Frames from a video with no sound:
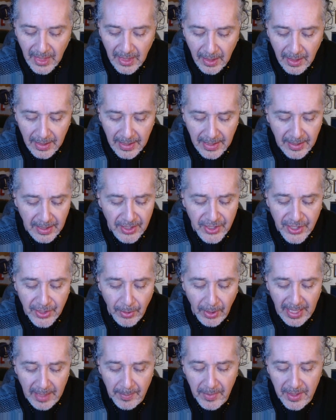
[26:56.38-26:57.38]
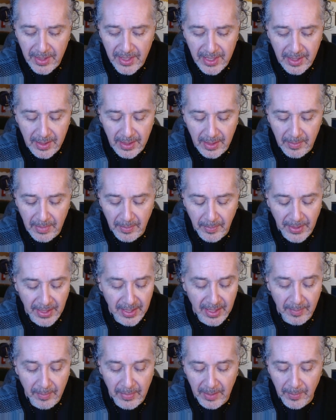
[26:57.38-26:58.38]
and described this a bit
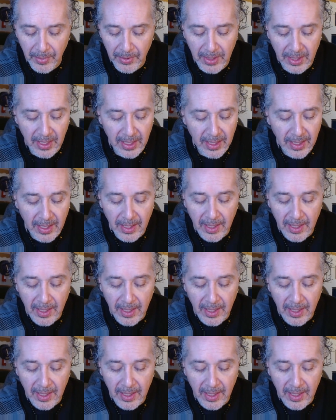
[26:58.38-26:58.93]
in my book